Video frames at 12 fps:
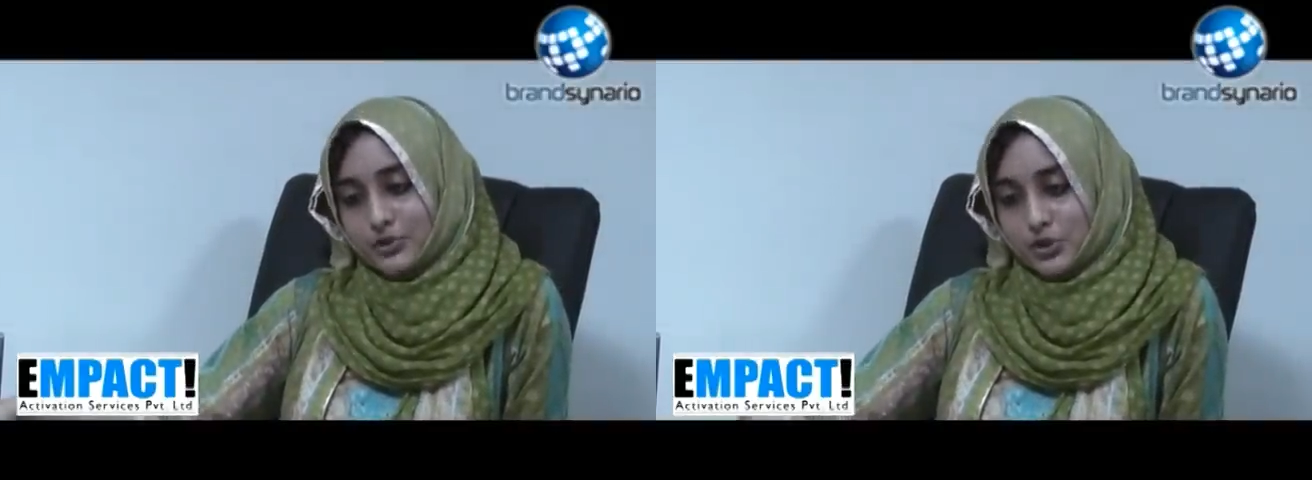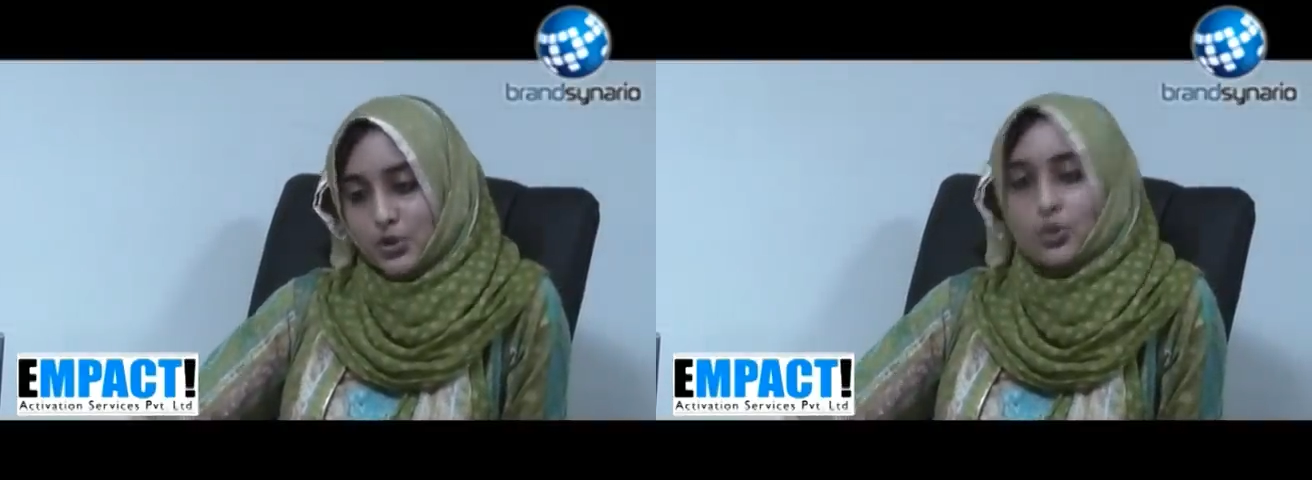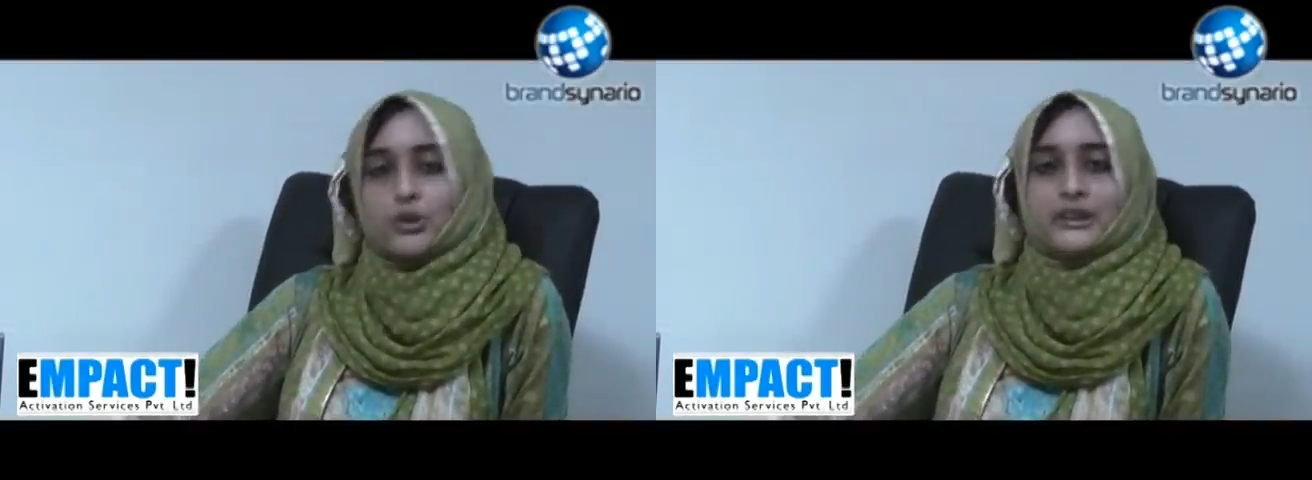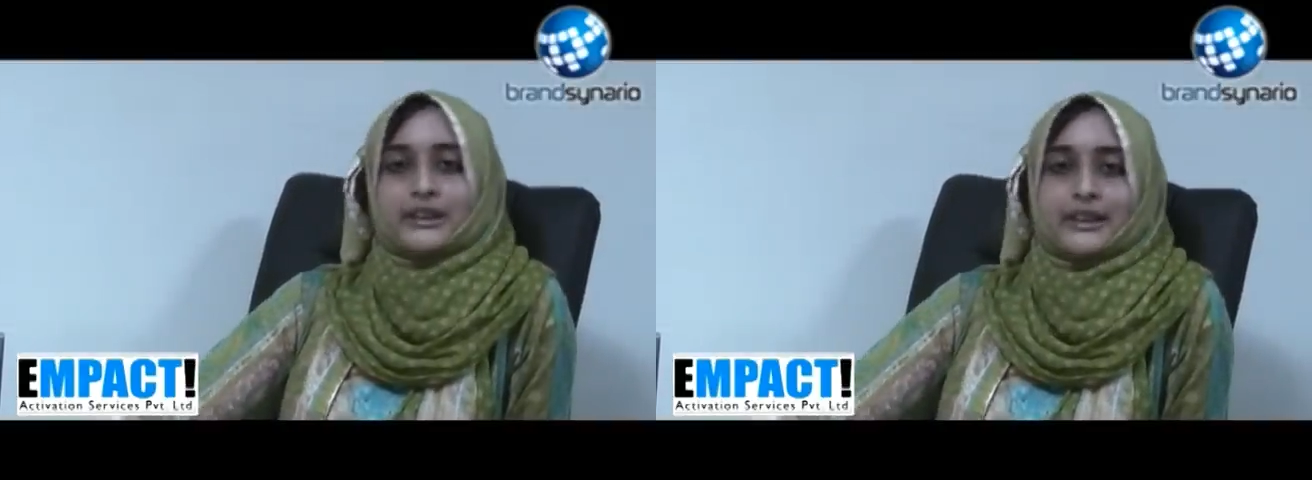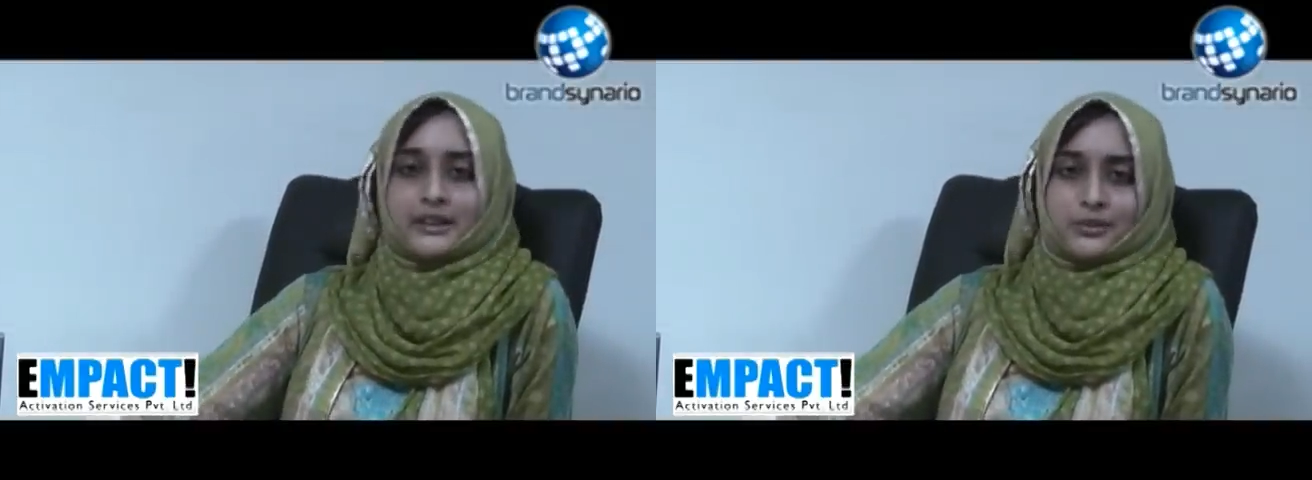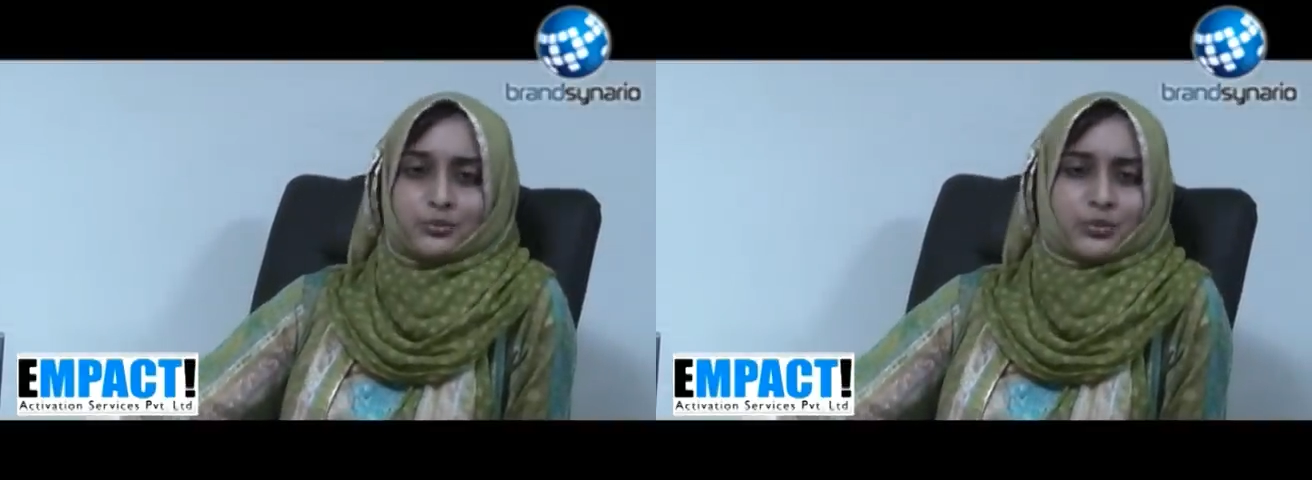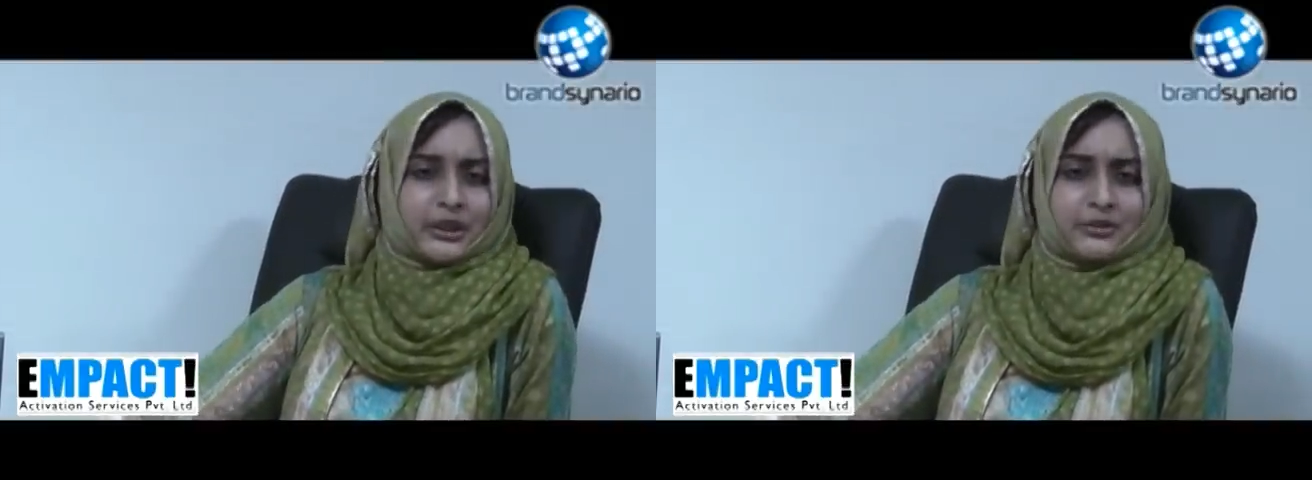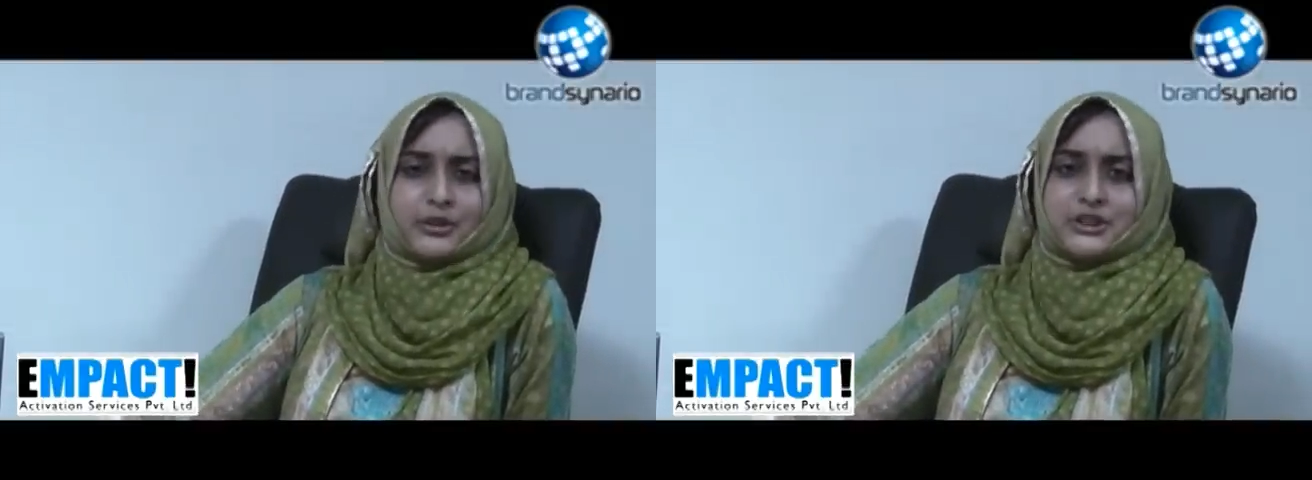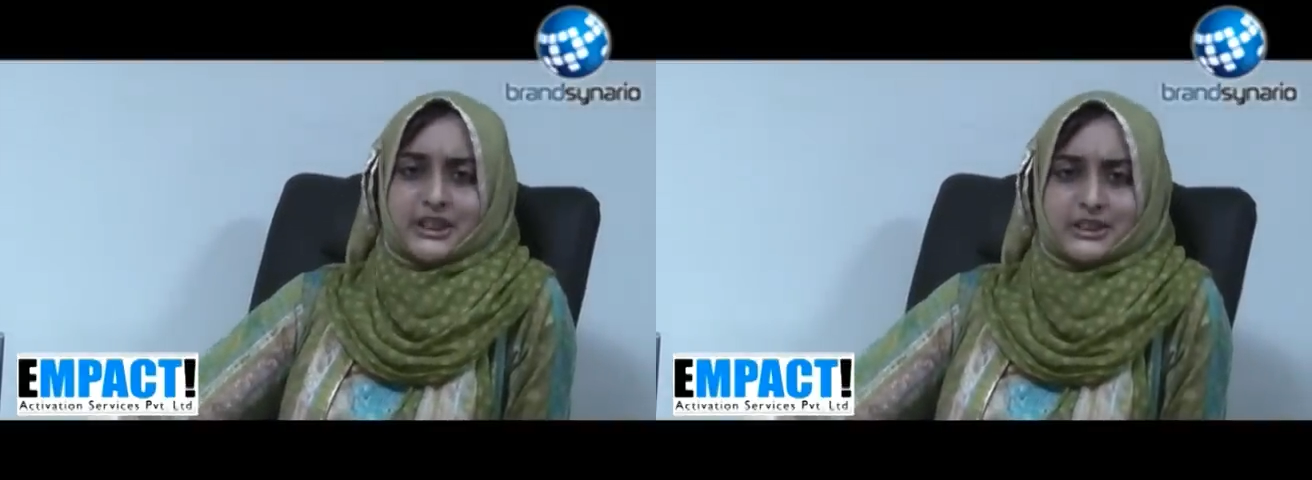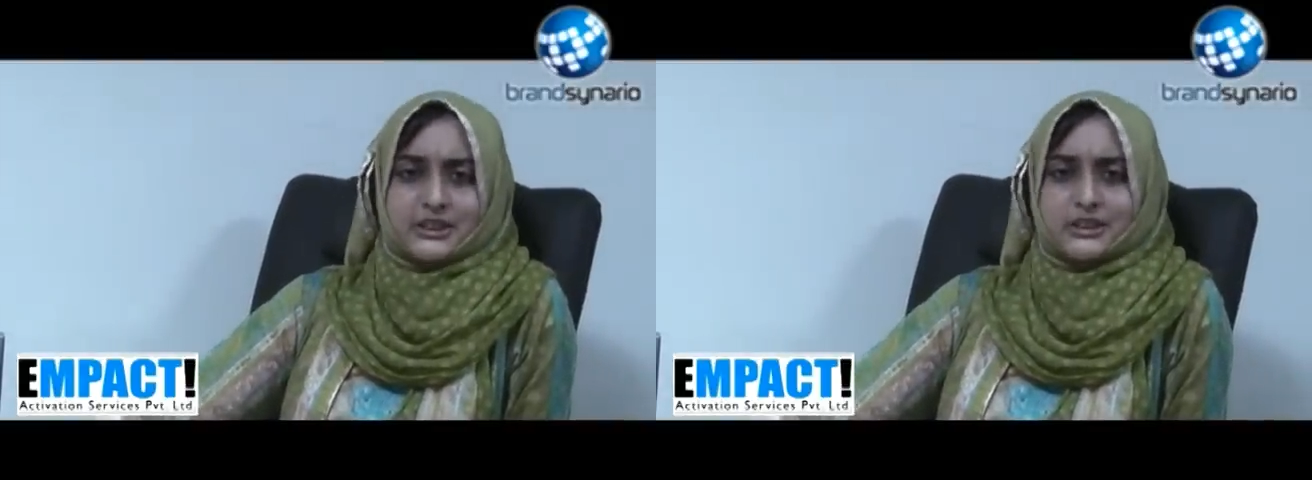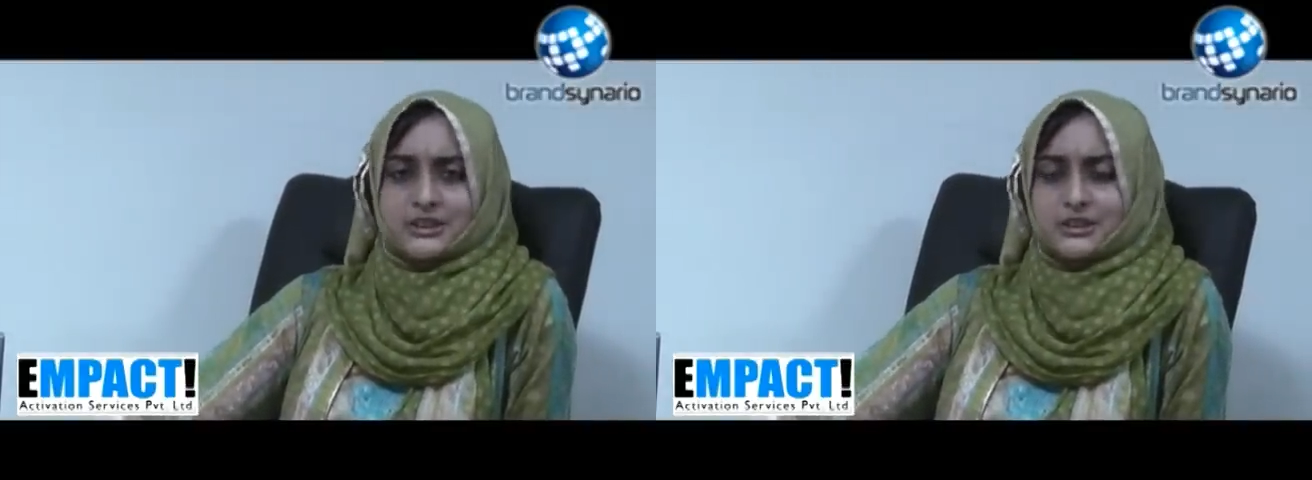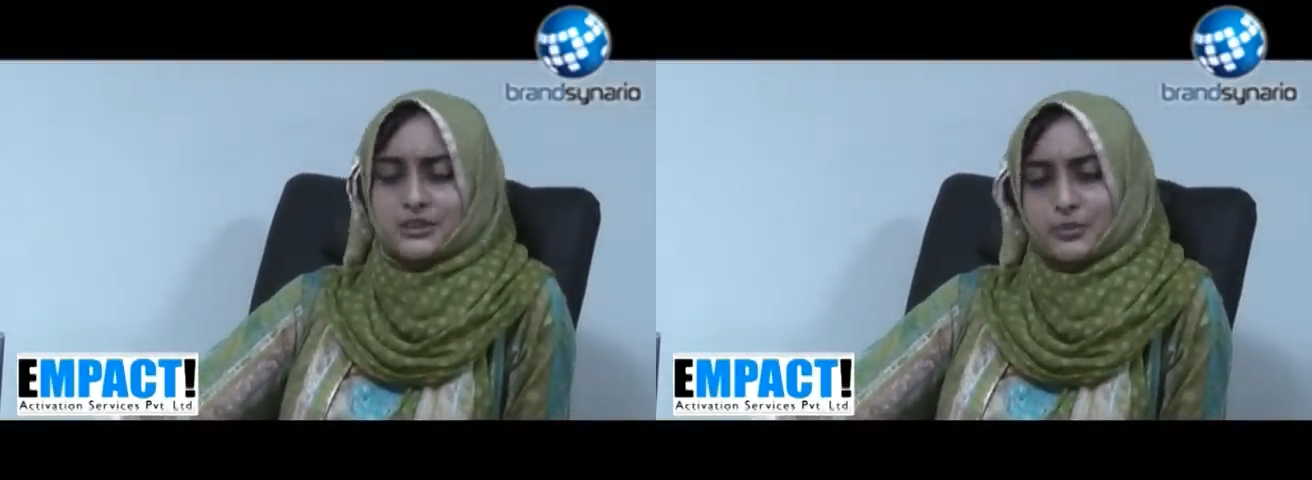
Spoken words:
sold, then whatever changes,